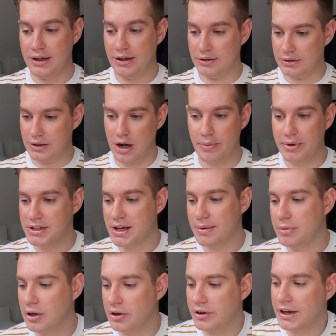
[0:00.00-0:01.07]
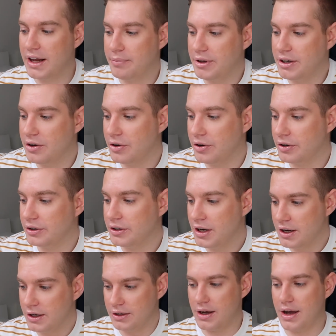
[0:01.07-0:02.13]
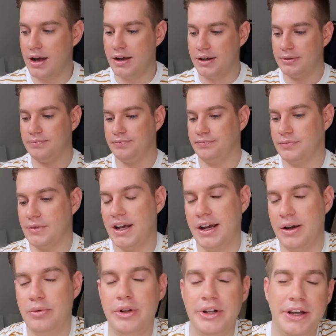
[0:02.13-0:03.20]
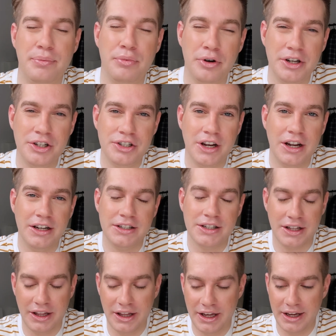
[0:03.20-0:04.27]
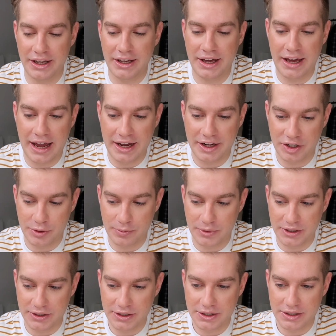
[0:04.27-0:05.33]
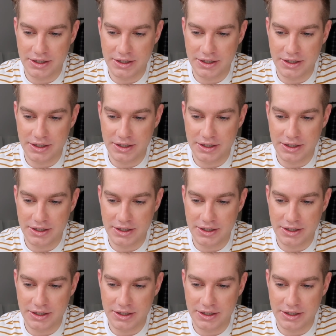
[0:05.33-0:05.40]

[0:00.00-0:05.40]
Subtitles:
comment down below and let me know. I will appreciate the engagement,